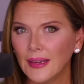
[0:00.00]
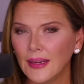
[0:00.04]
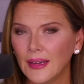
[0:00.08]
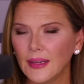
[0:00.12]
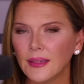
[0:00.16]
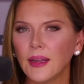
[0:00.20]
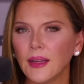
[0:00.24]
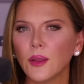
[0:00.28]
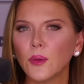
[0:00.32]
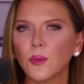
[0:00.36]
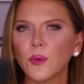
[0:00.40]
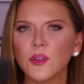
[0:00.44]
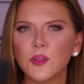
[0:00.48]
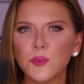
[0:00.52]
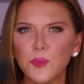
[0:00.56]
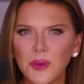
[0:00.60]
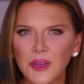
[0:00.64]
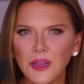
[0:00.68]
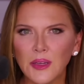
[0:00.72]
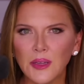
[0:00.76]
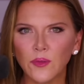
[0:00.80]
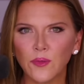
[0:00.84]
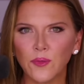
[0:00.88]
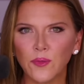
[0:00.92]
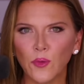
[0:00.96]
In other words,
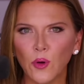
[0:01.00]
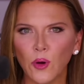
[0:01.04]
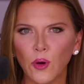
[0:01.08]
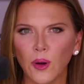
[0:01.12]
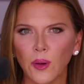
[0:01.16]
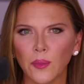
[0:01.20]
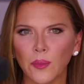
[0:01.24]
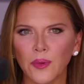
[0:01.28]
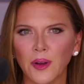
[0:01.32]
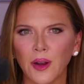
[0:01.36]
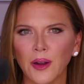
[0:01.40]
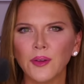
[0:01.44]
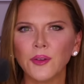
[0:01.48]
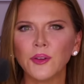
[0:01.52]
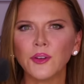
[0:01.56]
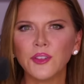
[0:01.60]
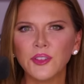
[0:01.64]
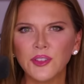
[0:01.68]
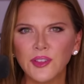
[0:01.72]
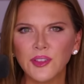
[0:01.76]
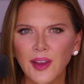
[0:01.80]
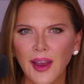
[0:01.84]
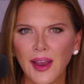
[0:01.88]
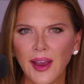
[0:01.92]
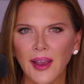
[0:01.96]
be informed,
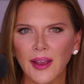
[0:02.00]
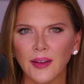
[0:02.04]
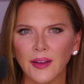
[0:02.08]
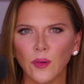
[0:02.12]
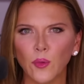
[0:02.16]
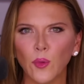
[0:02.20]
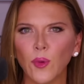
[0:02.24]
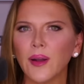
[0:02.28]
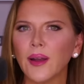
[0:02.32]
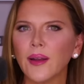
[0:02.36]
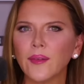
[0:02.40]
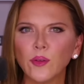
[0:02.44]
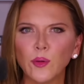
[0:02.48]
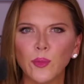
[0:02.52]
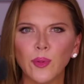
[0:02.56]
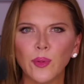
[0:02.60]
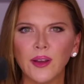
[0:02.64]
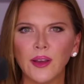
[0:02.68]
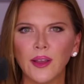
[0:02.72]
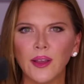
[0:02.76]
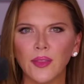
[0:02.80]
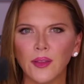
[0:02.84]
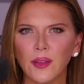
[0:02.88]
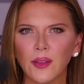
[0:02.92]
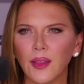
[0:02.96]
understand what
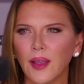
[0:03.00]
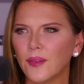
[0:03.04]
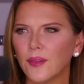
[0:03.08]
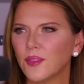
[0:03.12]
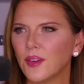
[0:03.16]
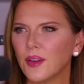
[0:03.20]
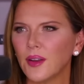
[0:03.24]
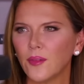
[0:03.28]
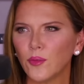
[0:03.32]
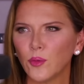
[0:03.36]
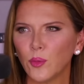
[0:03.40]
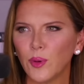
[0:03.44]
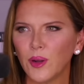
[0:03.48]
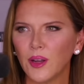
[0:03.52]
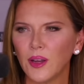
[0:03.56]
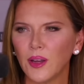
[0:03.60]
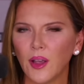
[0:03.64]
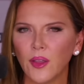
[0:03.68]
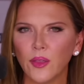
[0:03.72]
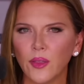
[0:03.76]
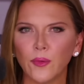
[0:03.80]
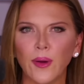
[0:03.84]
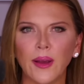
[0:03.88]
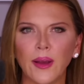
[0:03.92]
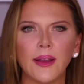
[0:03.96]
everybody on the left and everybody
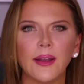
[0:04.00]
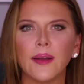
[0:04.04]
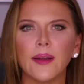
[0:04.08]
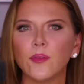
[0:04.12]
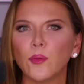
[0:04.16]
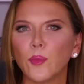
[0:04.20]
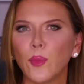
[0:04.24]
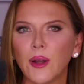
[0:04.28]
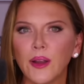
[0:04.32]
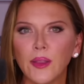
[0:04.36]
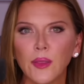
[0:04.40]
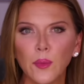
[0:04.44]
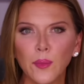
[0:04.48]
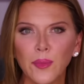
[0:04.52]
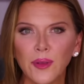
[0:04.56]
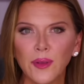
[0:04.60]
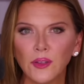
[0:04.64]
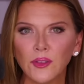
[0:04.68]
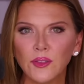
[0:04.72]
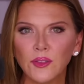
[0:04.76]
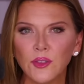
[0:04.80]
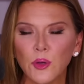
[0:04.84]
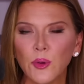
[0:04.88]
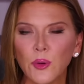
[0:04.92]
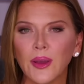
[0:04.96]
on the right and everybody in the
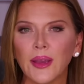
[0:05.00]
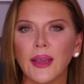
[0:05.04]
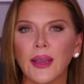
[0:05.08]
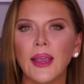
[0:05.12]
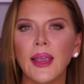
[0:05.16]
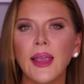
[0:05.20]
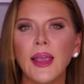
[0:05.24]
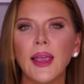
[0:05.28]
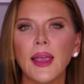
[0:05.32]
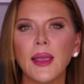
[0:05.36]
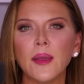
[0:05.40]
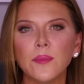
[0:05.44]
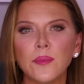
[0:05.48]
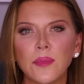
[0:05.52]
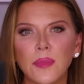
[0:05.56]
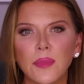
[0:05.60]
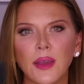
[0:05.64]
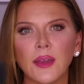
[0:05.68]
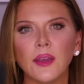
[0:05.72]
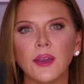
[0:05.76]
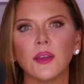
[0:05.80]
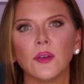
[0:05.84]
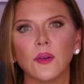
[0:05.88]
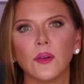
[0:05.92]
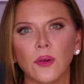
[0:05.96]
middle is doing and
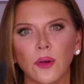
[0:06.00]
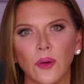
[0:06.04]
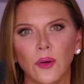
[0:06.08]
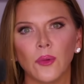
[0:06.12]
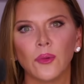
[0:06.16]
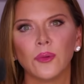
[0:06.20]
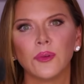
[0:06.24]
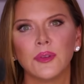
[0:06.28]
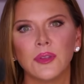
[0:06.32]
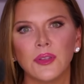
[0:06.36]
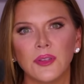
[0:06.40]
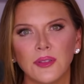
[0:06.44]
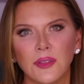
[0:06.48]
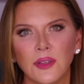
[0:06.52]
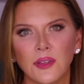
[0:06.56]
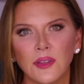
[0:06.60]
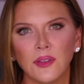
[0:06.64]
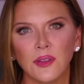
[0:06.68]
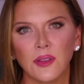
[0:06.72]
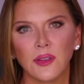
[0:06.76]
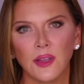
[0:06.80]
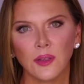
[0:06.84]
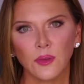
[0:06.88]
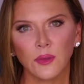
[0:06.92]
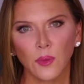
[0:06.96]
make your own
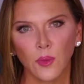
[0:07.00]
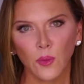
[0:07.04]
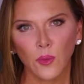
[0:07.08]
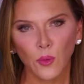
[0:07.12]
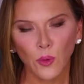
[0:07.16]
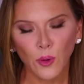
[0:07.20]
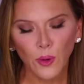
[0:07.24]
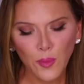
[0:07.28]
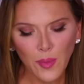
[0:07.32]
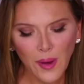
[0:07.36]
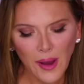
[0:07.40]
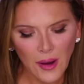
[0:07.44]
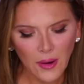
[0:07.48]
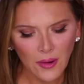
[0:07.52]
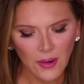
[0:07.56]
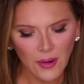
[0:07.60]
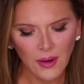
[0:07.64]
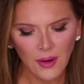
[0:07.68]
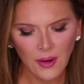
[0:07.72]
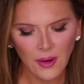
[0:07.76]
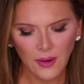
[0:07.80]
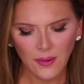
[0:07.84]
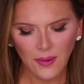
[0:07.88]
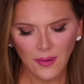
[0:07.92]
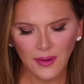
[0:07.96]
decision. That's what we're about
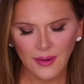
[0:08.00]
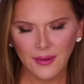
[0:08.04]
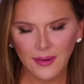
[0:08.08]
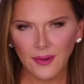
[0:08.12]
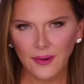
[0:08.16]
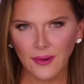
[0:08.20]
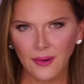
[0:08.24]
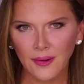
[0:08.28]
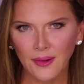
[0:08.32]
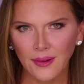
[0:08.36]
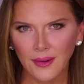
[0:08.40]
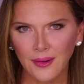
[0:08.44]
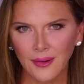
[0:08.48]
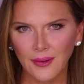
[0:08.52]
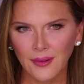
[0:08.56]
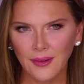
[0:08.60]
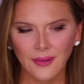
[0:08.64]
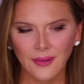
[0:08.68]
right here.